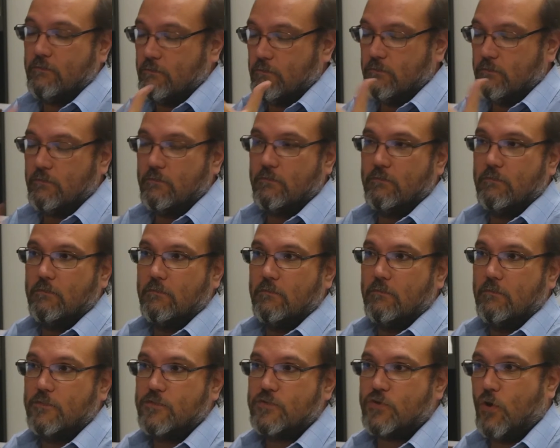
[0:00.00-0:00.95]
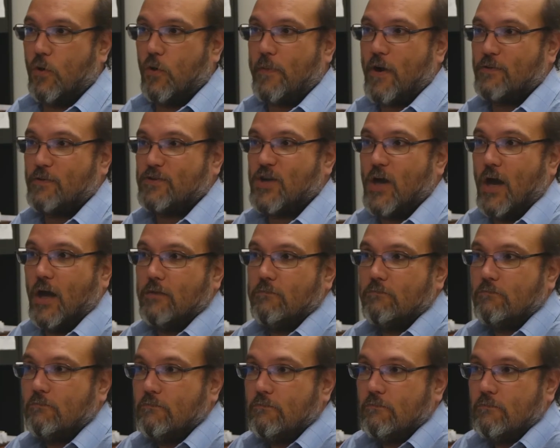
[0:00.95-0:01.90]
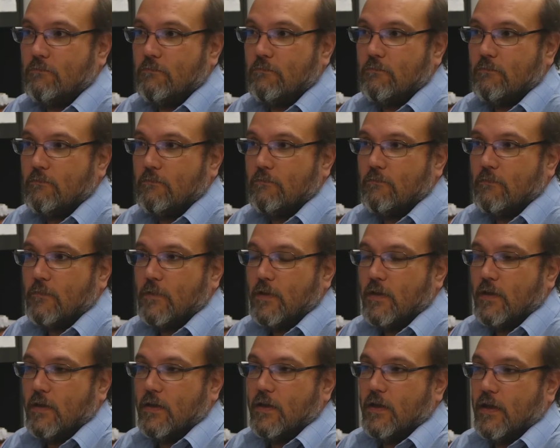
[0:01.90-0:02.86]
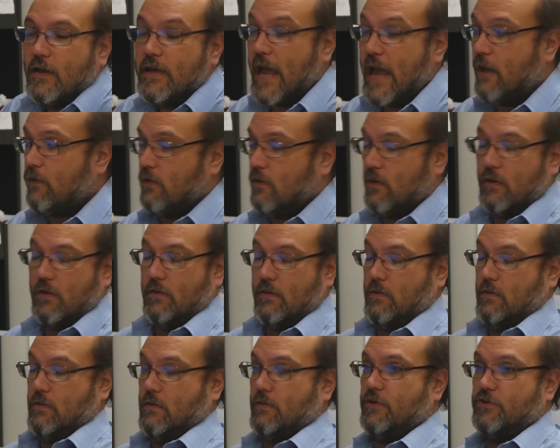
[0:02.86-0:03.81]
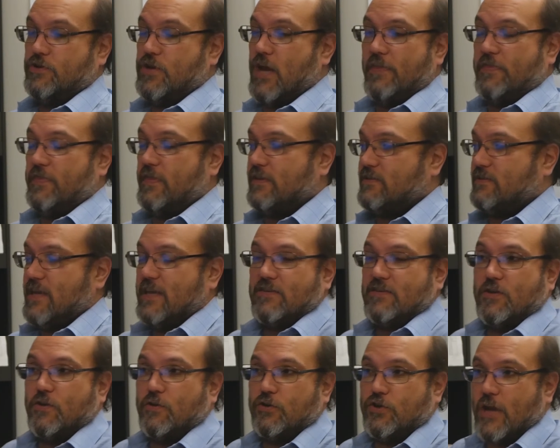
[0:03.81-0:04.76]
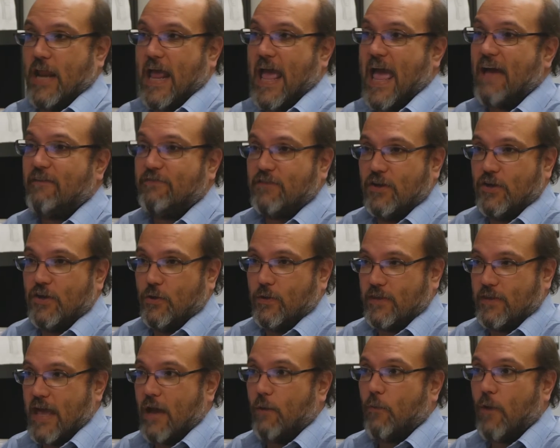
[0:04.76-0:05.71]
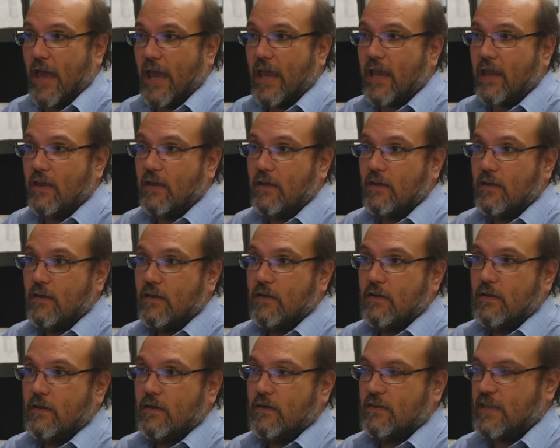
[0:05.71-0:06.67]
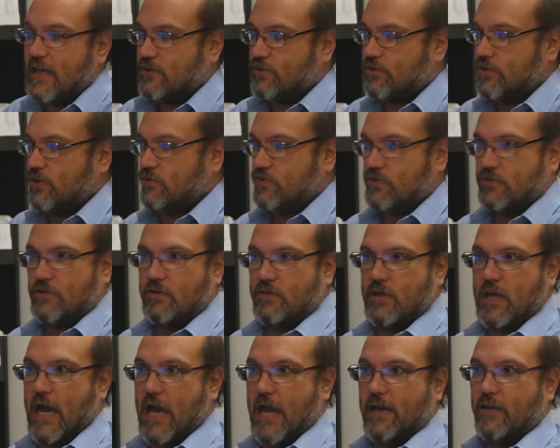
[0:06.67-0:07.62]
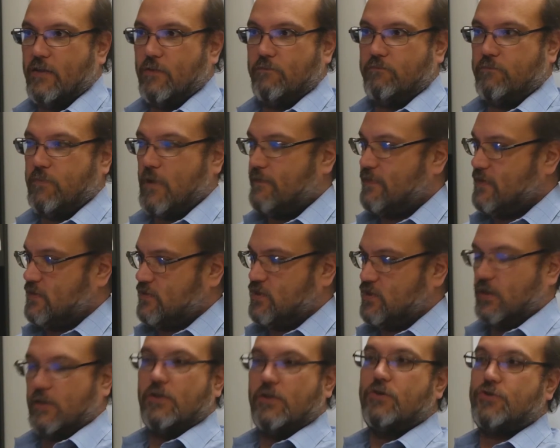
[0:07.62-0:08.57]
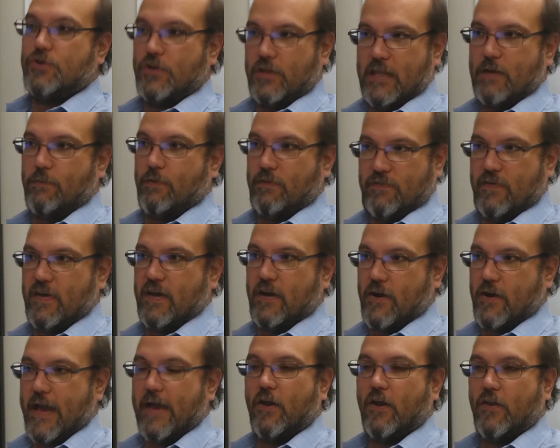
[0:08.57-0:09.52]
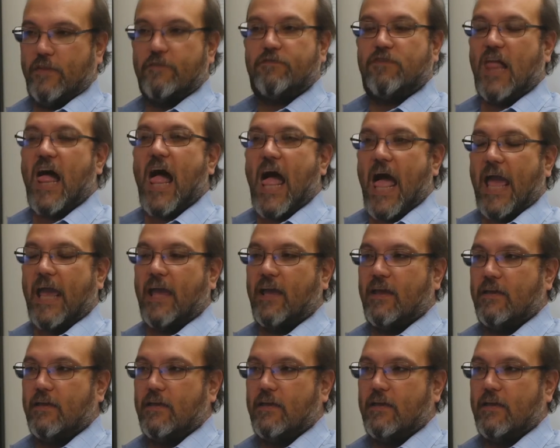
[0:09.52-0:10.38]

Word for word: Mm-hmm. Scroll bar is gone. Now, there's nothing that says that you should have to do it that way that's just kind of the, of a solution that we figured out on the fly.